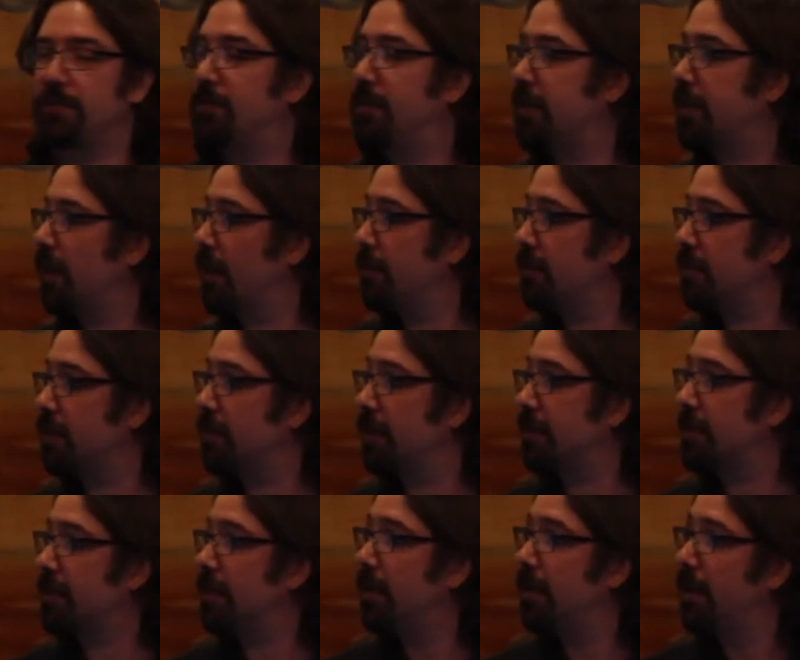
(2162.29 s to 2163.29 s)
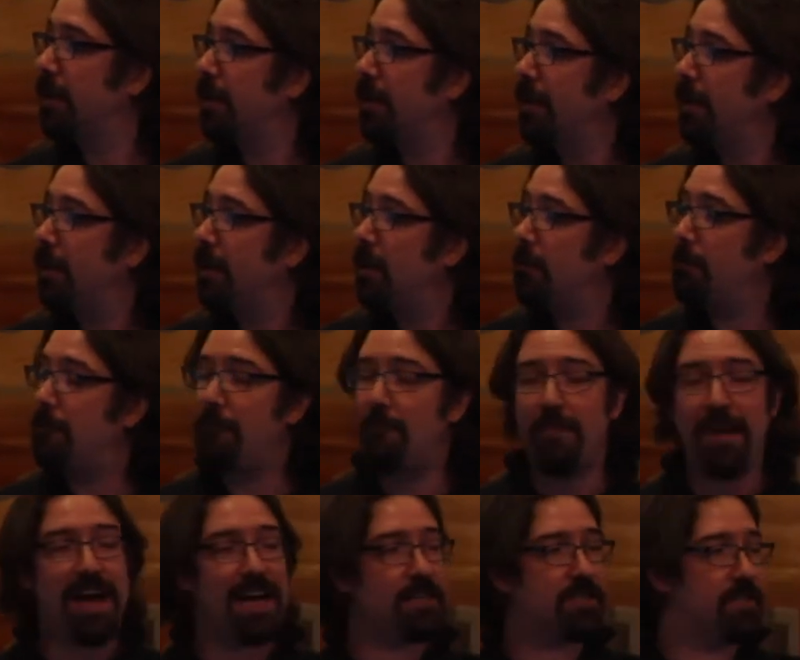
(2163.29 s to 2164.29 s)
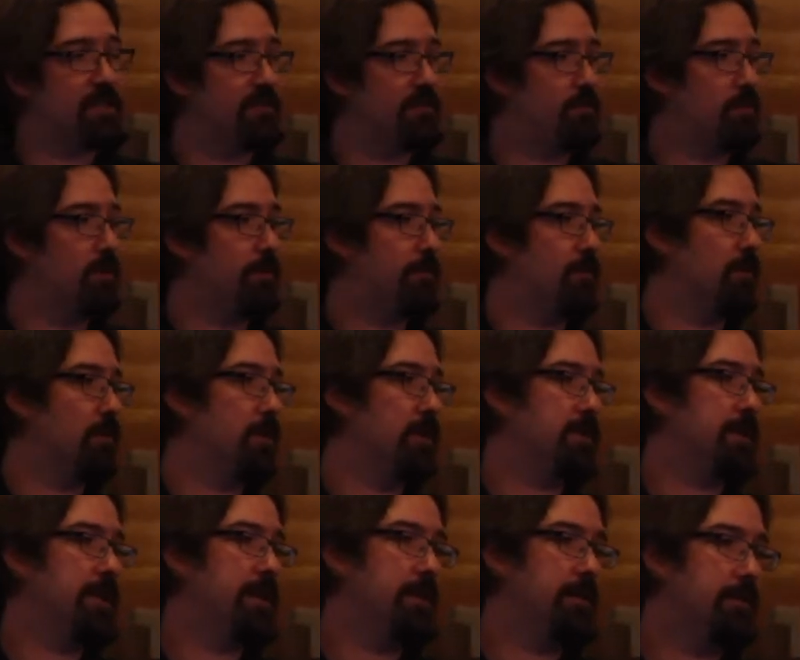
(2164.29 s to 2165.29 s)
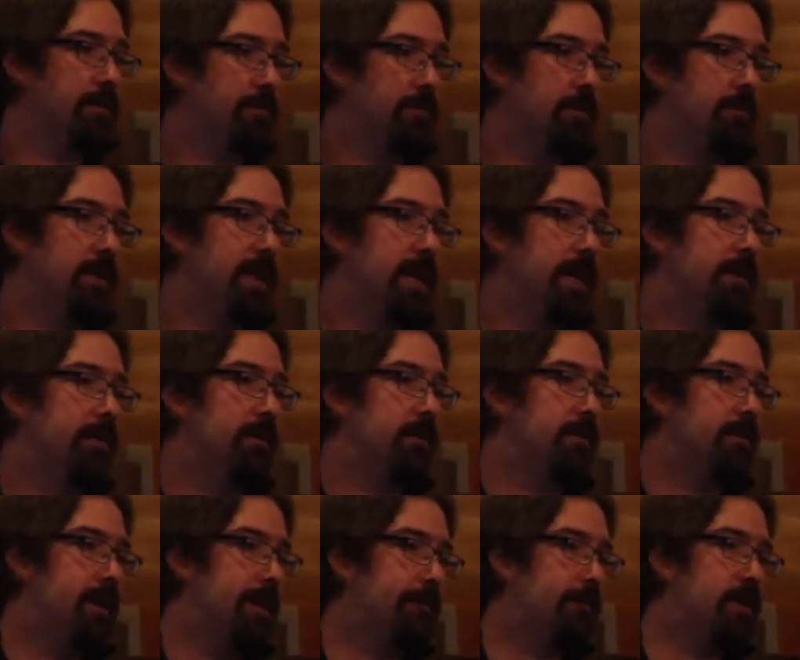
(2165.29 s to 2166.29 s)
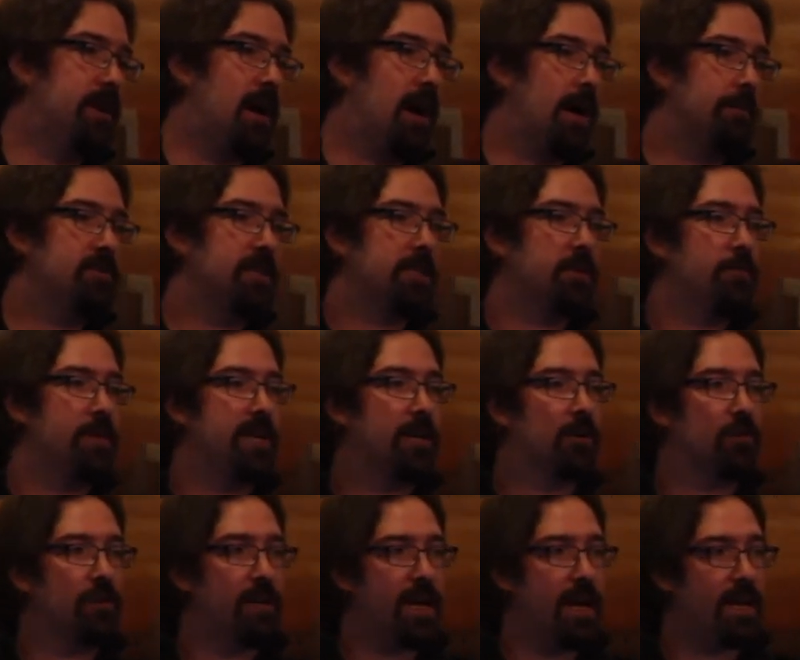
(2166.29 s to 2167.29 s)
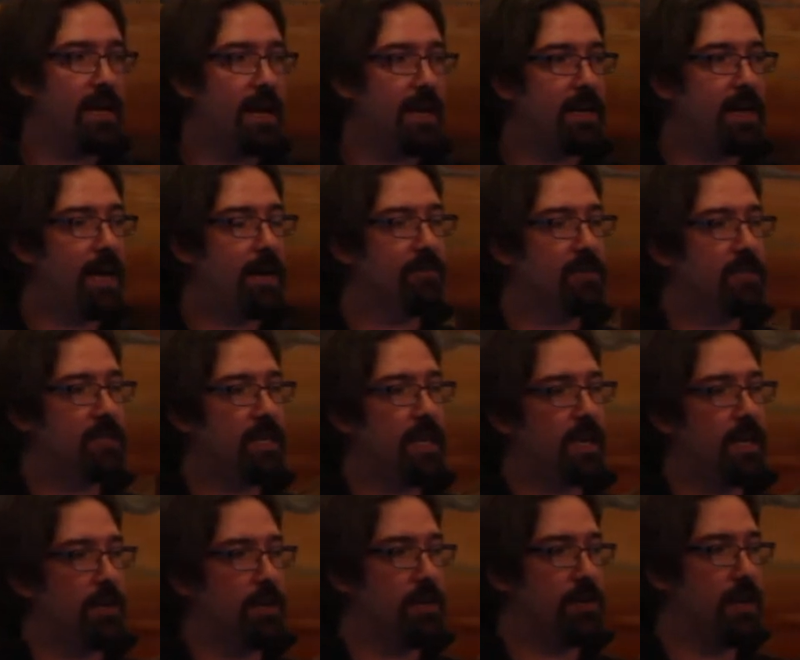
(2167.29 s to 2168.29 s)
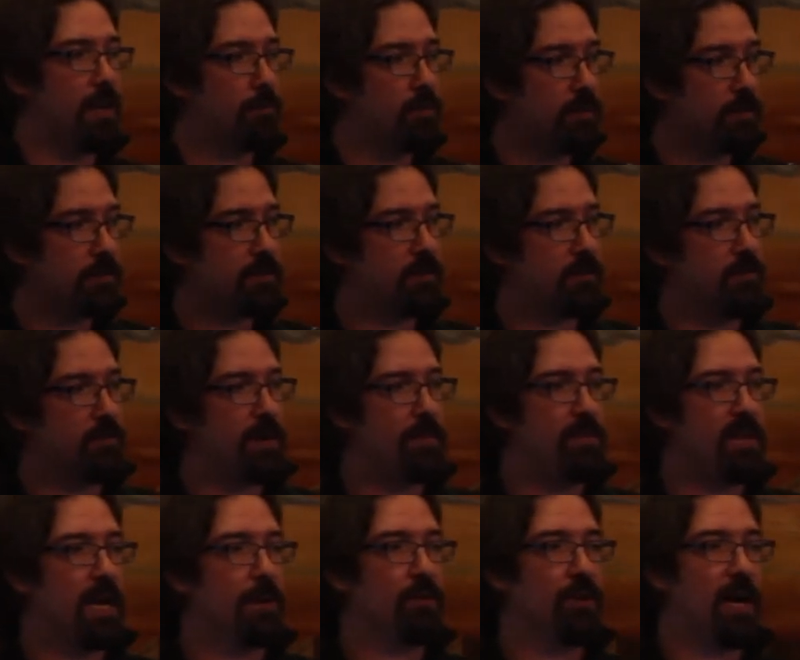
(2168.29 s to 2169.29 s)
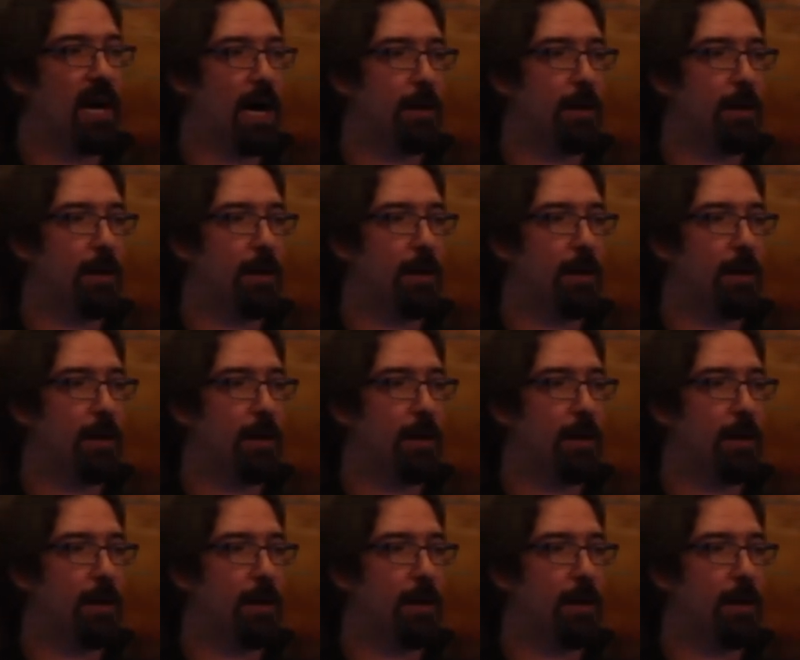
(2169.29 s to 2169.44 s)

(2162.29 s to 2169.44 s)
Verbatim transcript: it's been garbage collected. Massive performance hit from that. Every object that we create had to have a second double so that we'd be able to